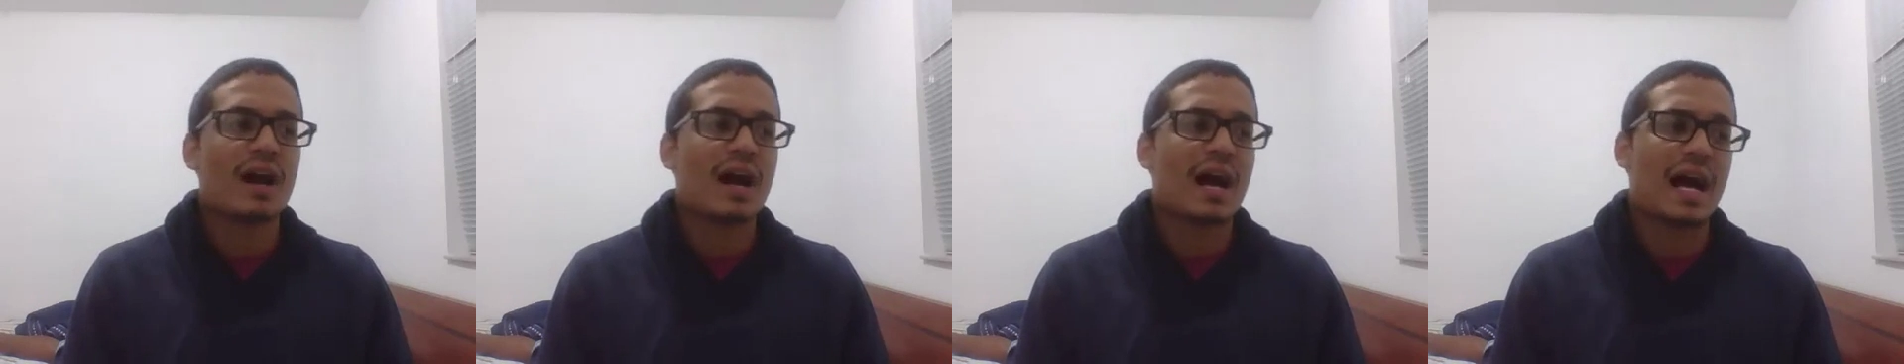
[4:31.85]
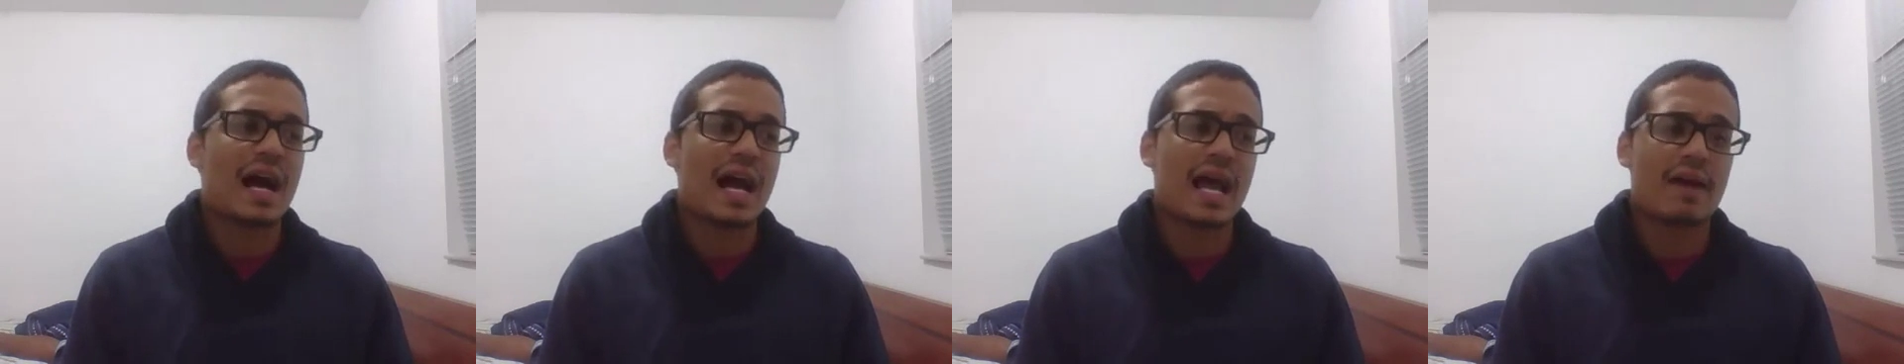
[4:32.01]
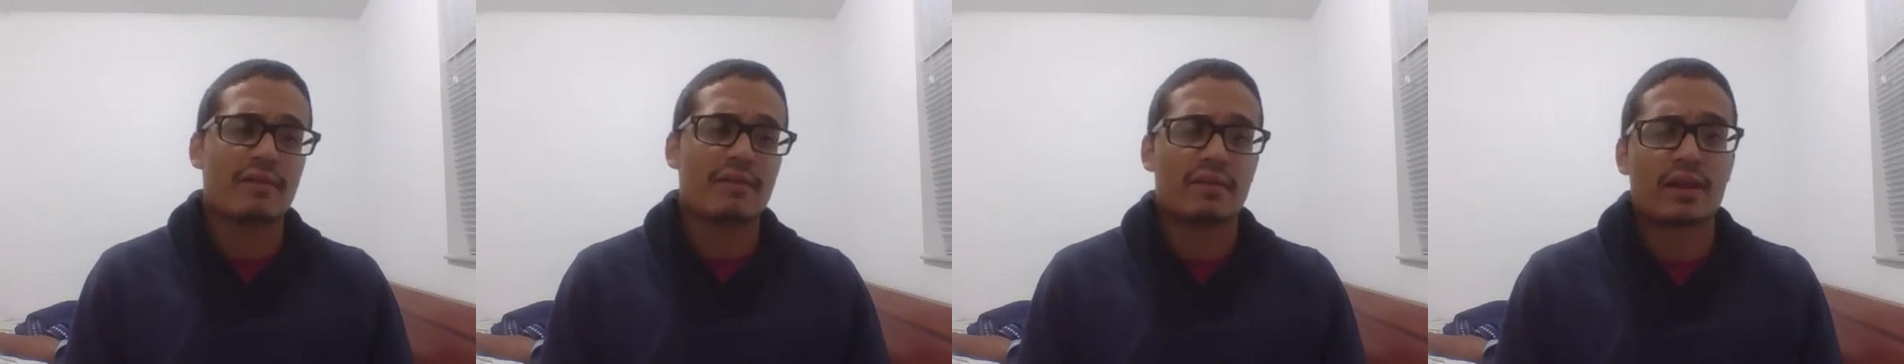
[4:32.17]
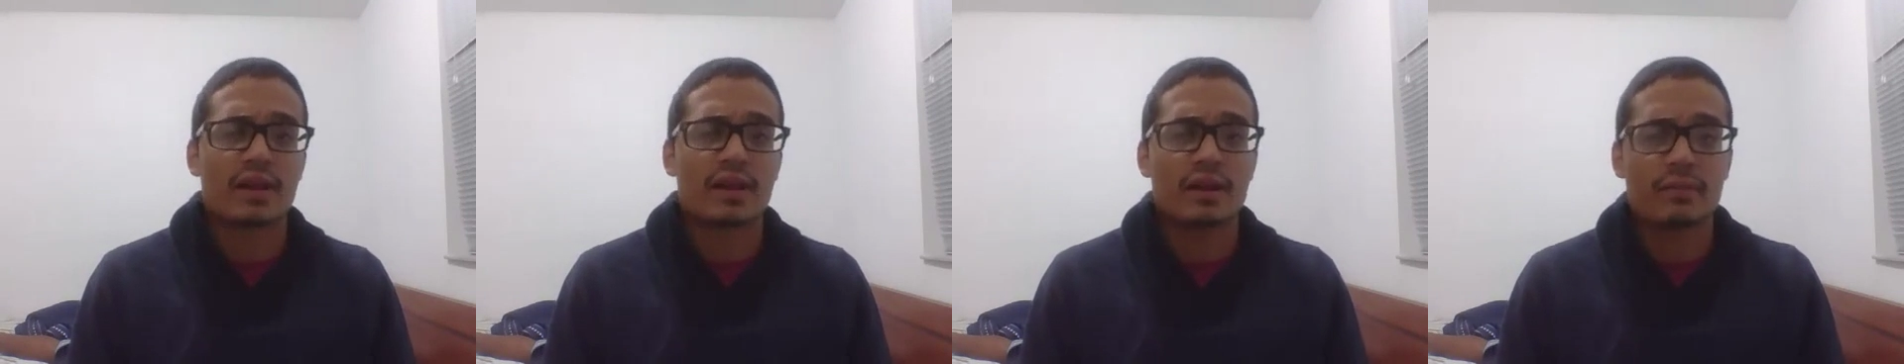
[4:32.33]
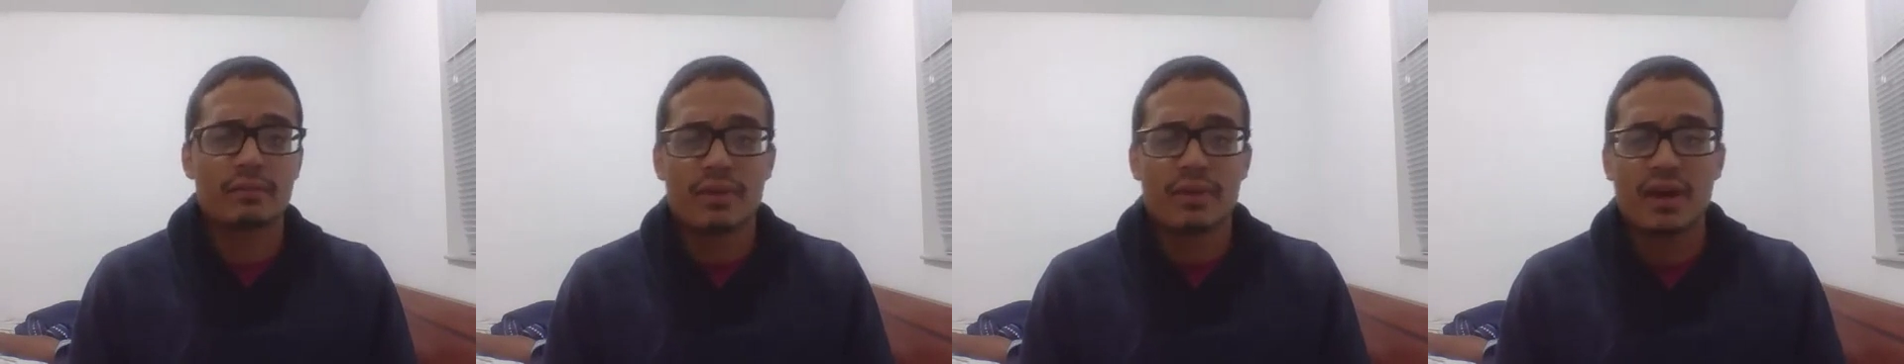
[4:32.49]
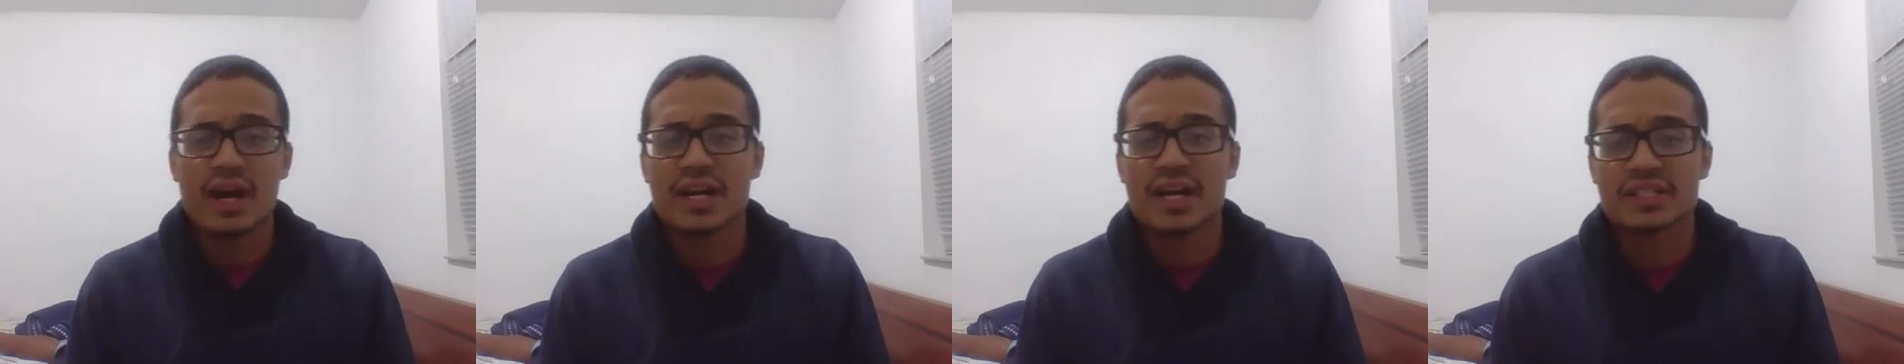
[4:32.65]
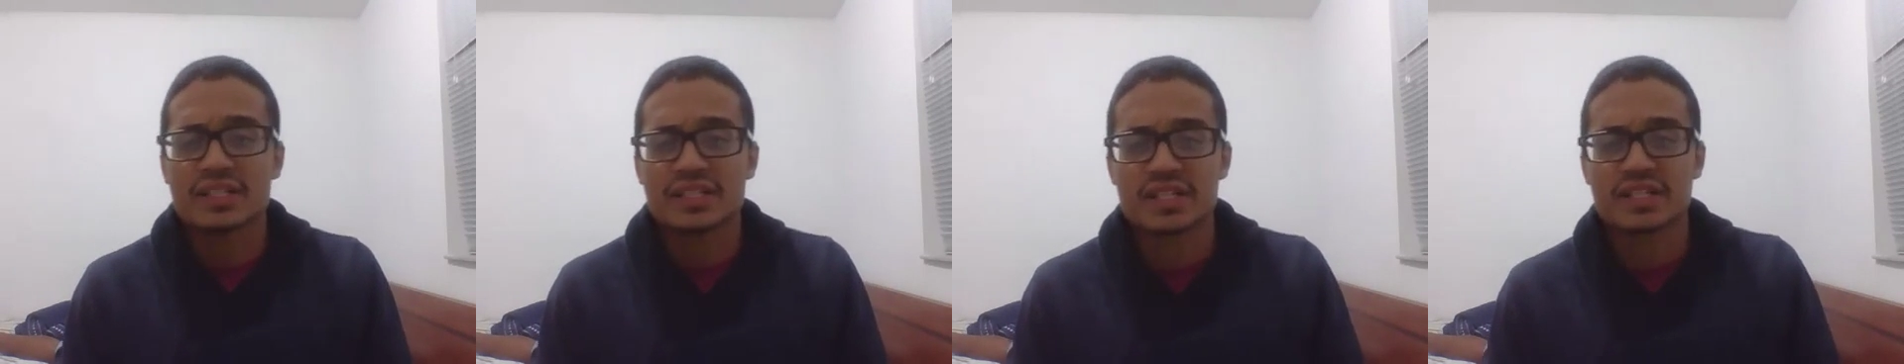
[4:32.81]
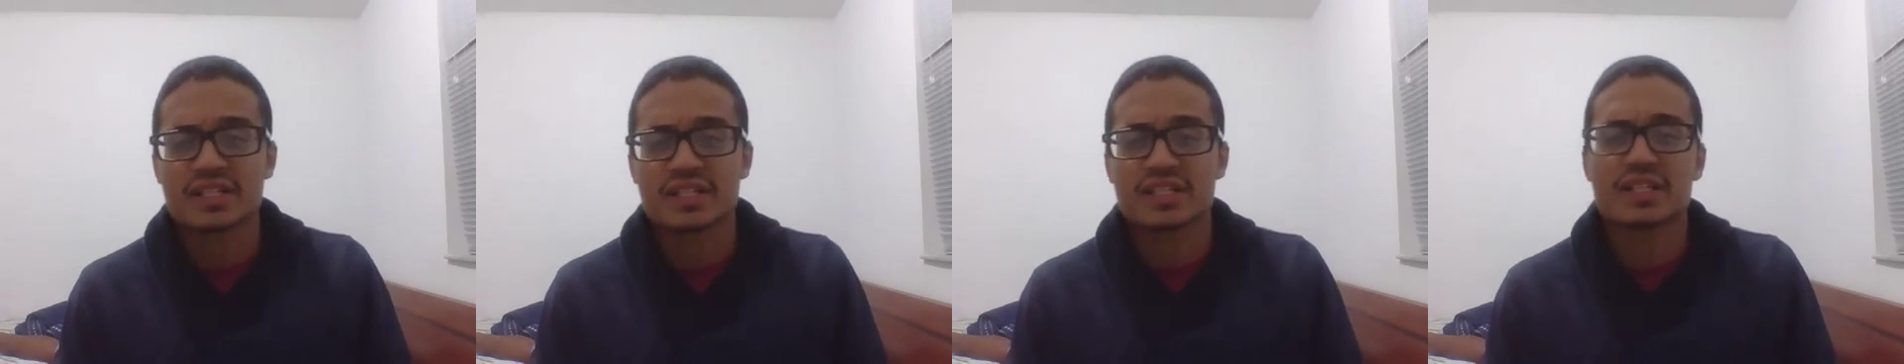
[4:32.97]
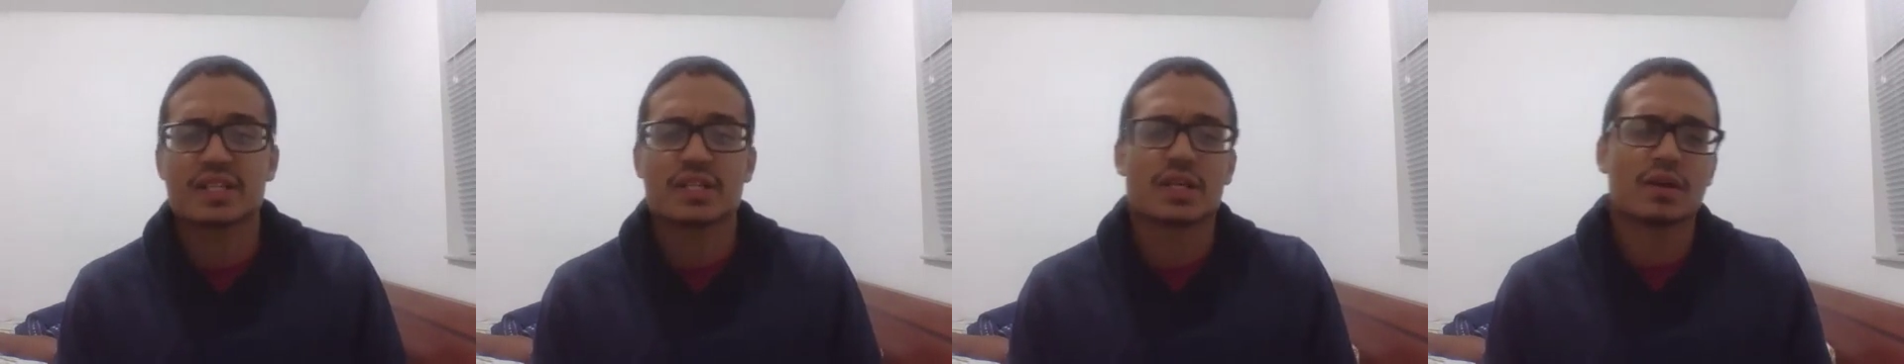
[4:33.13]
I have a lot of boxing
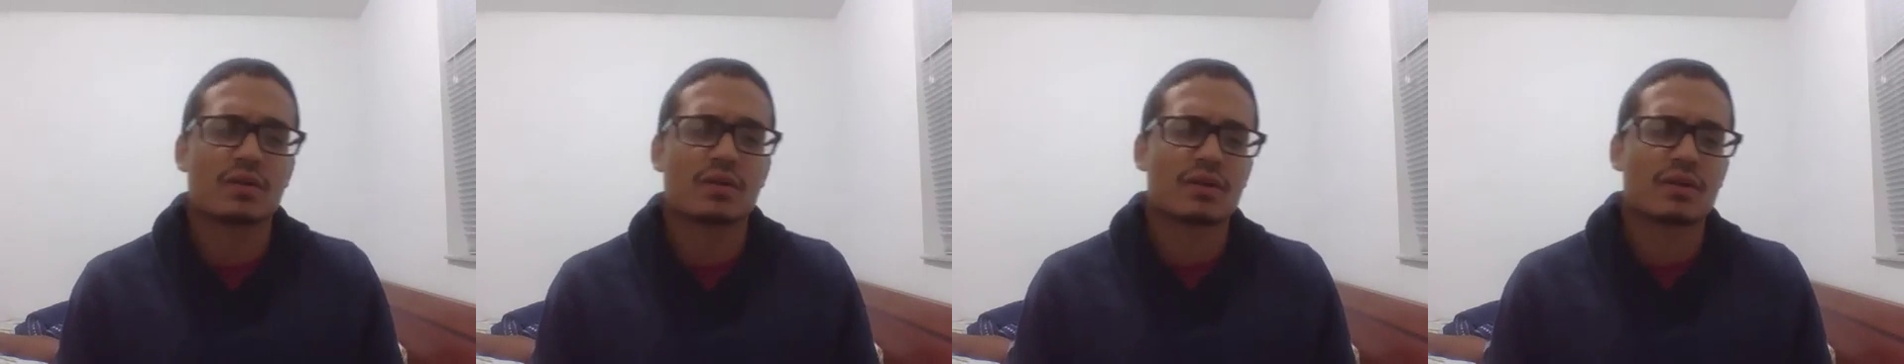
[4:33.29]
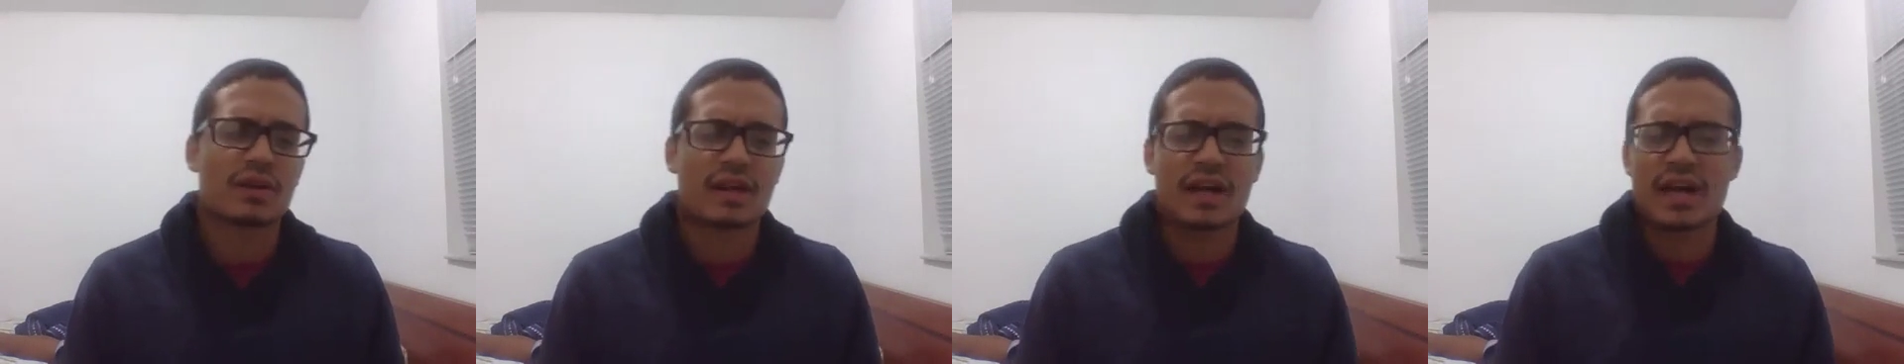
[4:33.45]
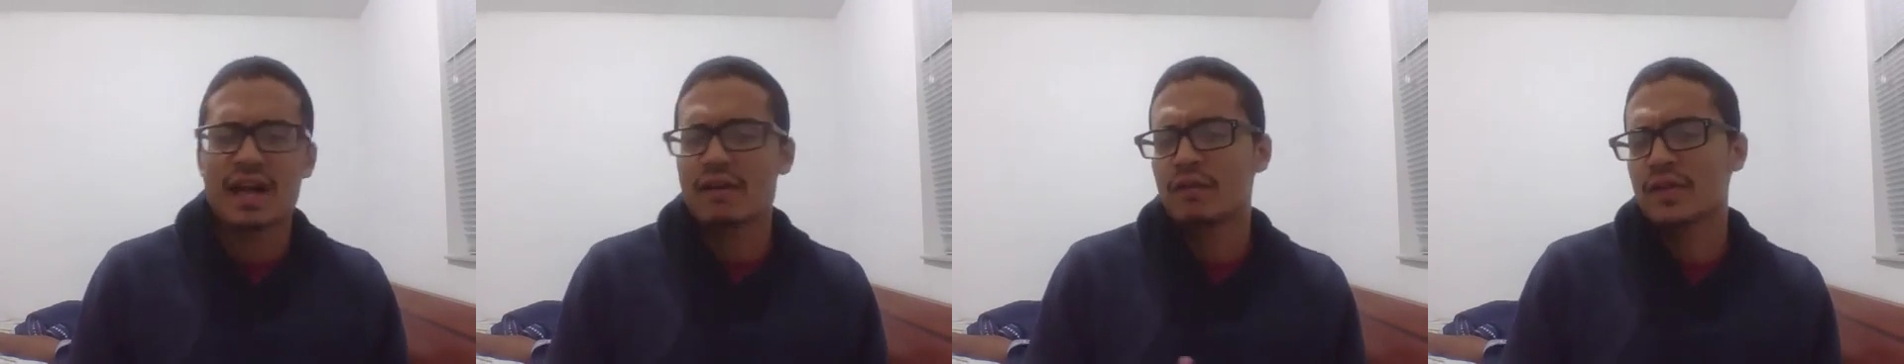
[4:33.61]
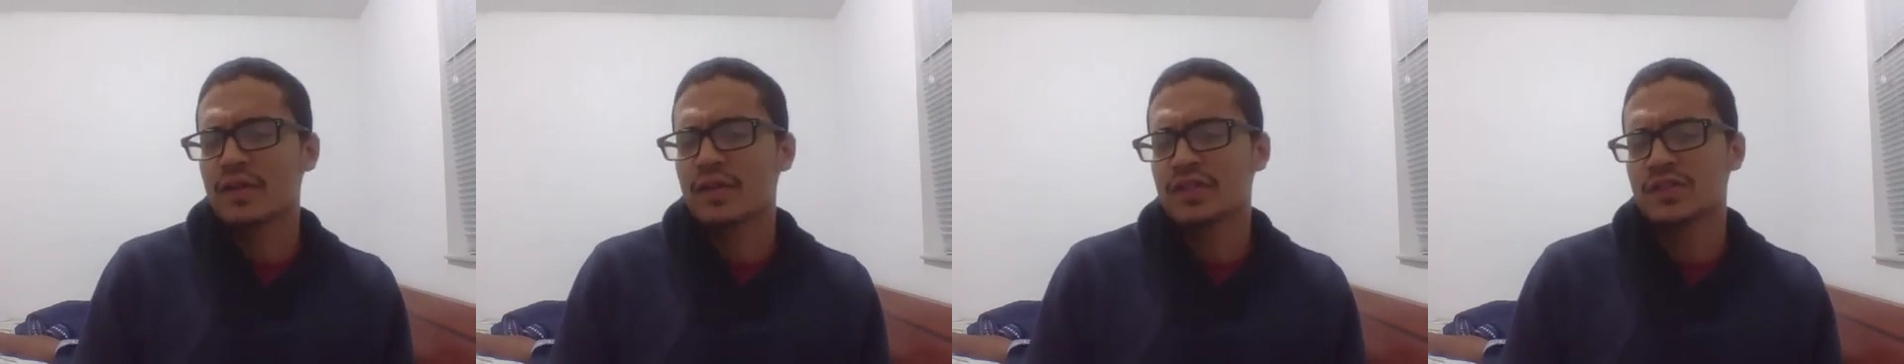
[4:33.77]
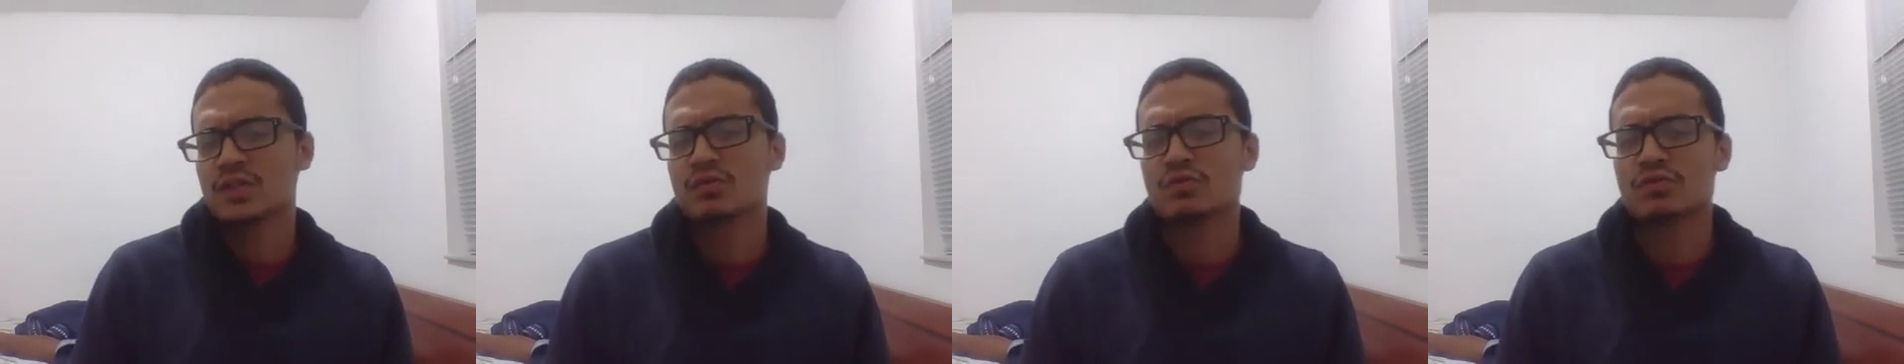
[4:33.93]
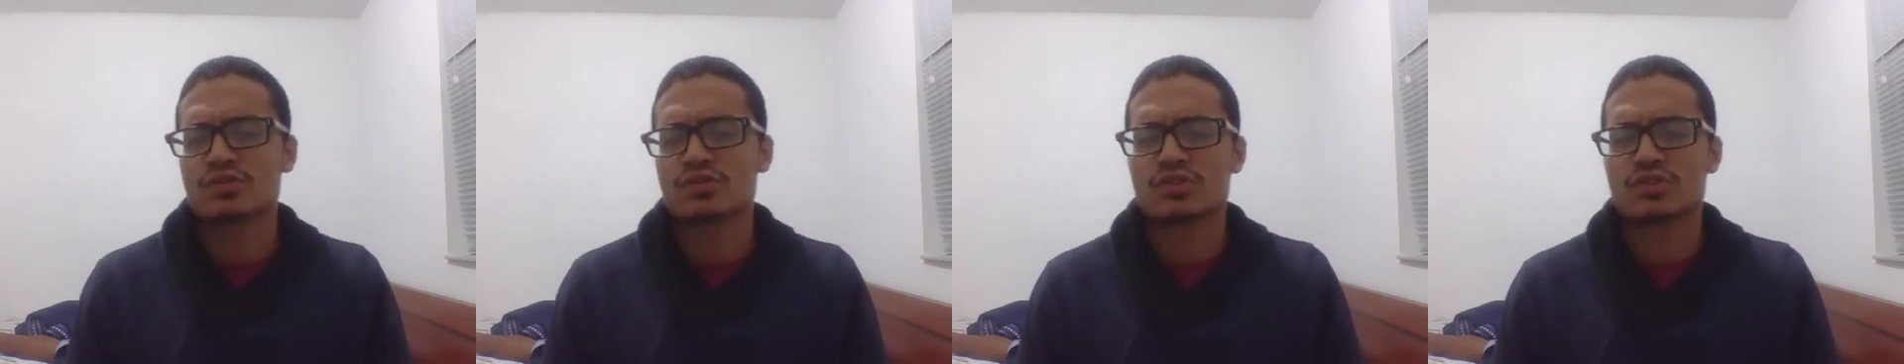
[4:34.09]
skill, and I have all these new."